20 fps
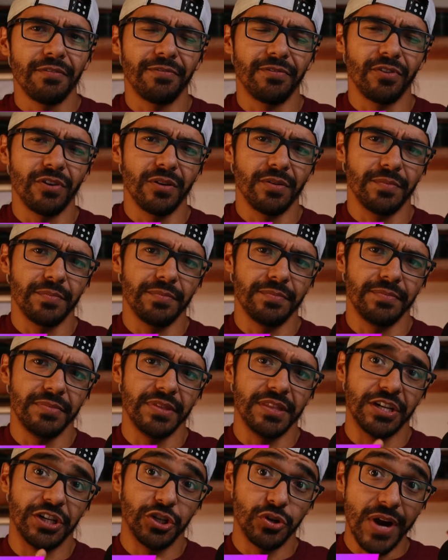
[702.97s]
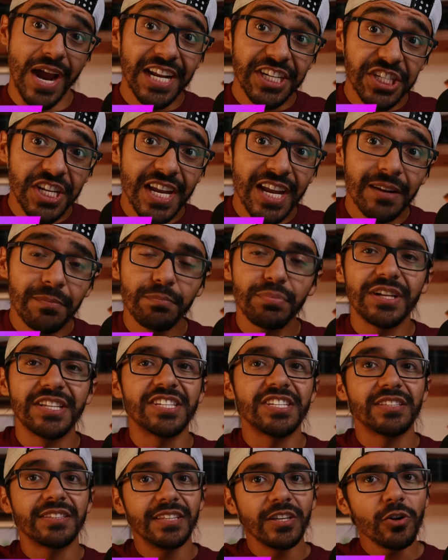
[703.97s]
from the trash can, but
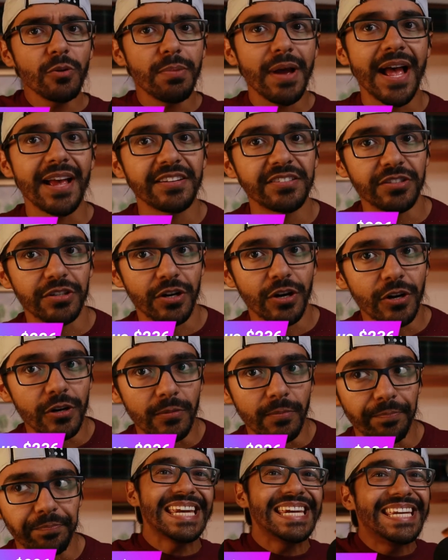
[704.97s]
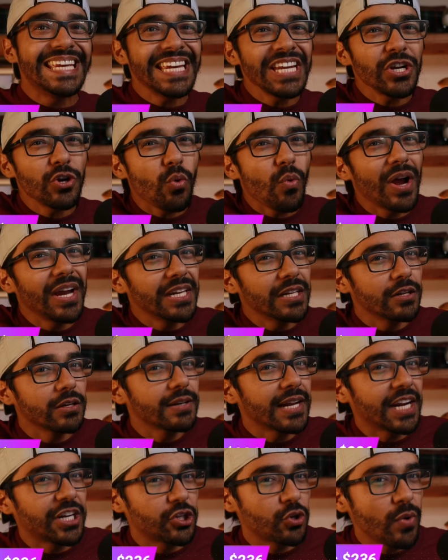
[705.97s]
still past the curb. It didn't quite
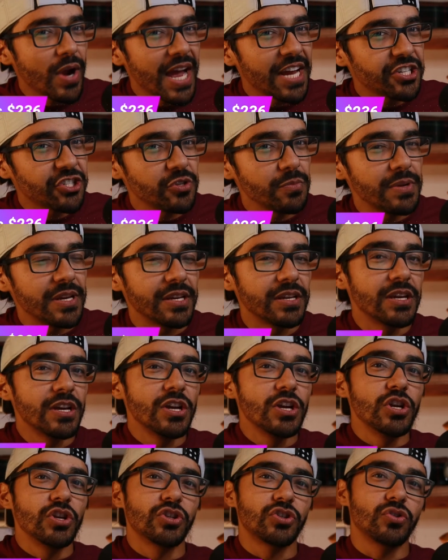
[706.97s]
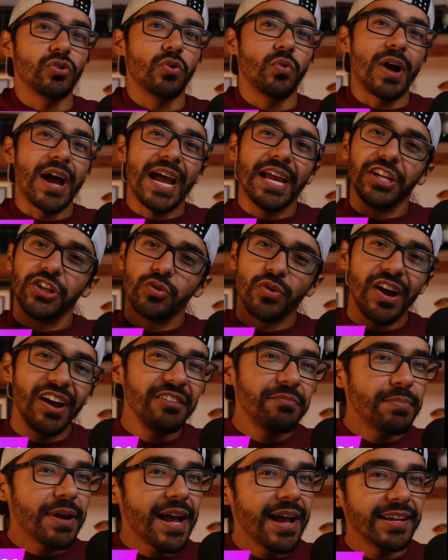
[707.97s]
look like trash to me. So I
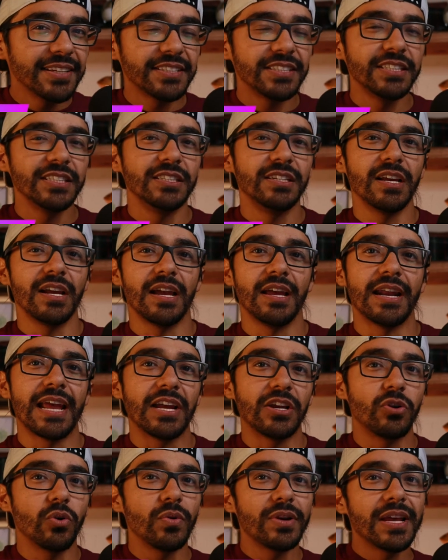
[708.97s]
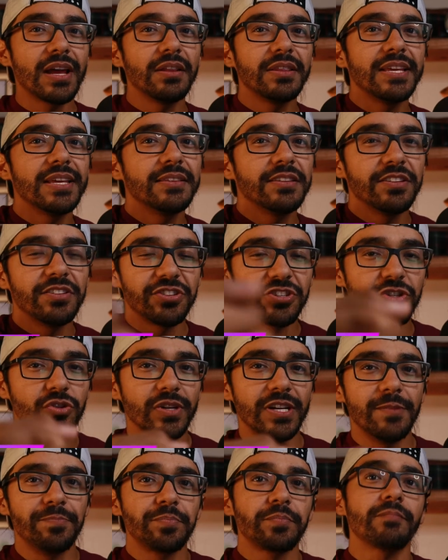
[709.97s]
drive past it and I go down the end of the
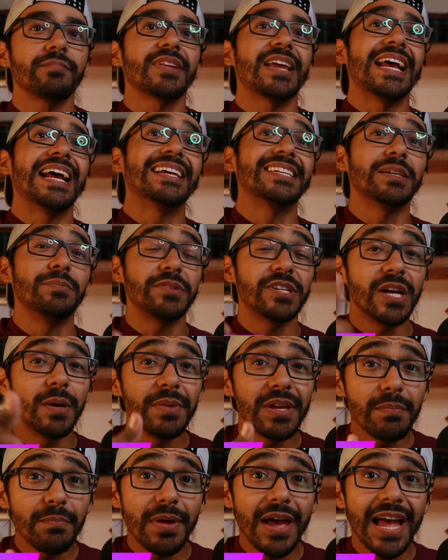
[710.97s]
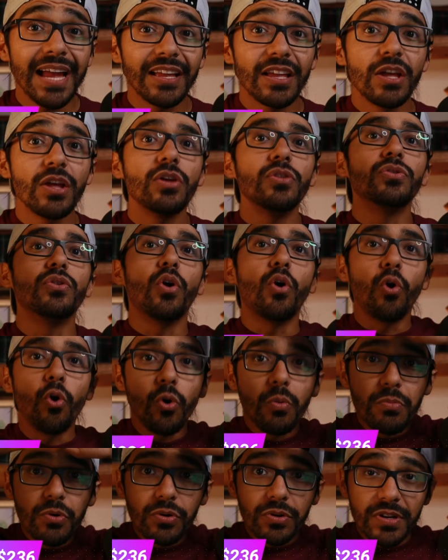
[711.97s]
street. As I'm coming back, the
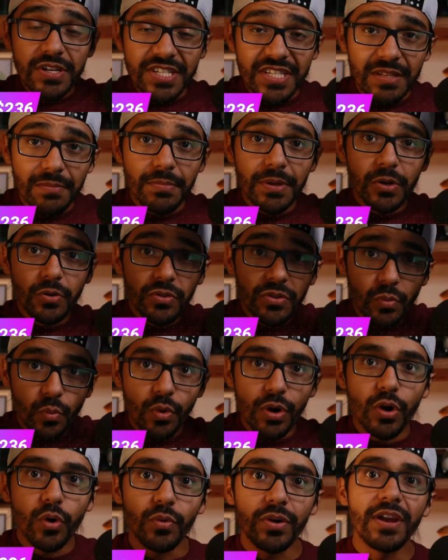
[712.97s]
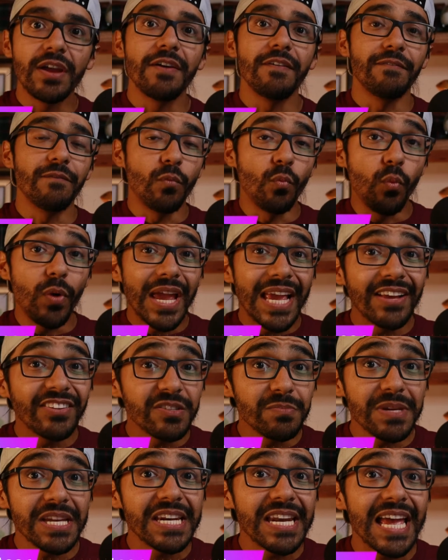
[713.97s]
homeowner is in the middle of the road,
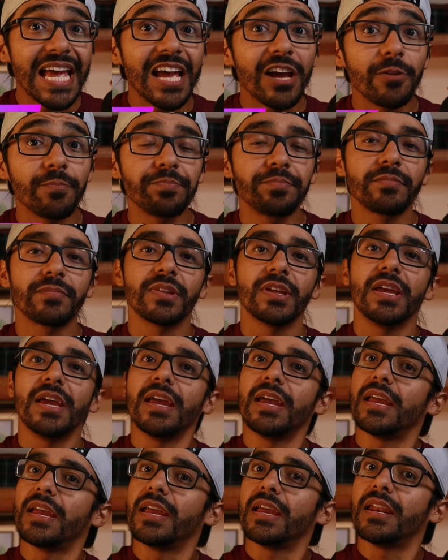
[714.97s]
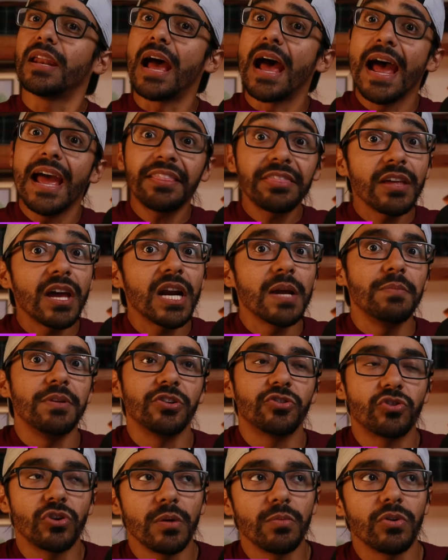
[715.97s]
waves me down, and I thought
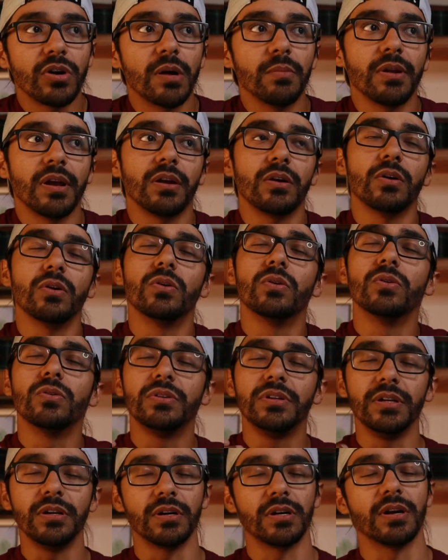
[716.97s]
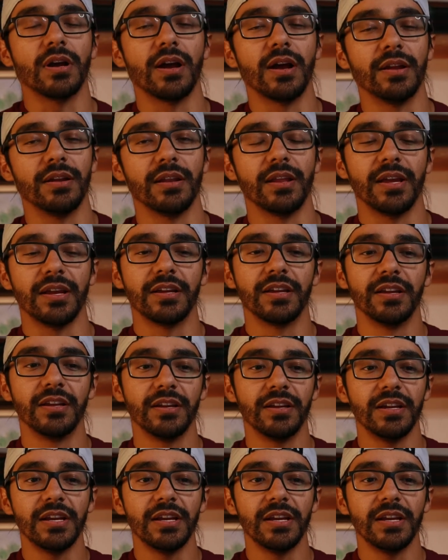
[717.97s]
I'm in trouble. I'm like, oh dear God, like